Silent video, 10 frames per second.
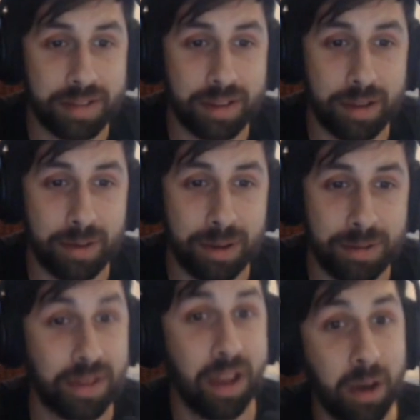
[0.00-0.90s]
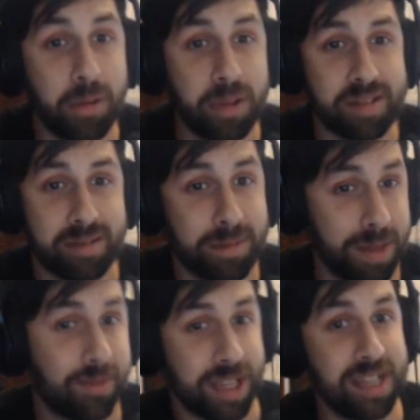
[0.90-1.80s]
So I was like,
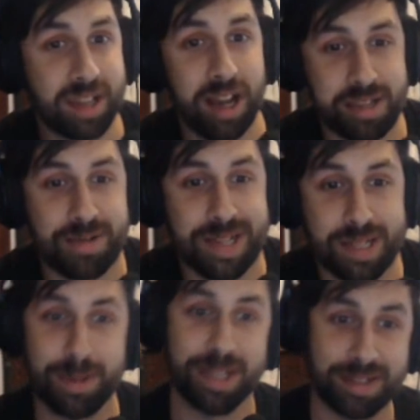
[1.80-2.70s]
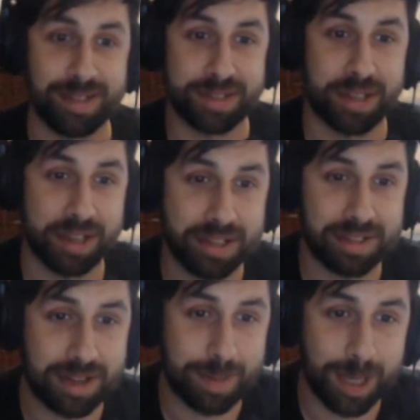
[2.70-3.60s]
if these guys are into it, this looks like it's
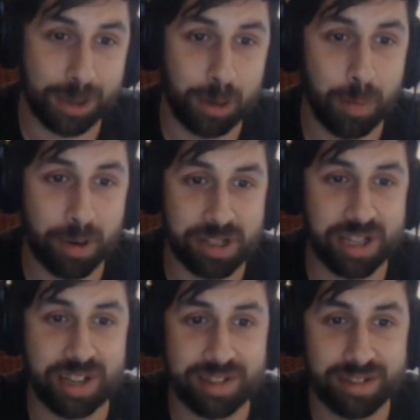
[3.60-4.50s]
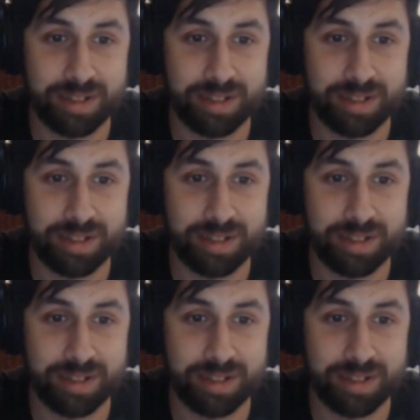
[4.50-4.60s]
going to be a cool project.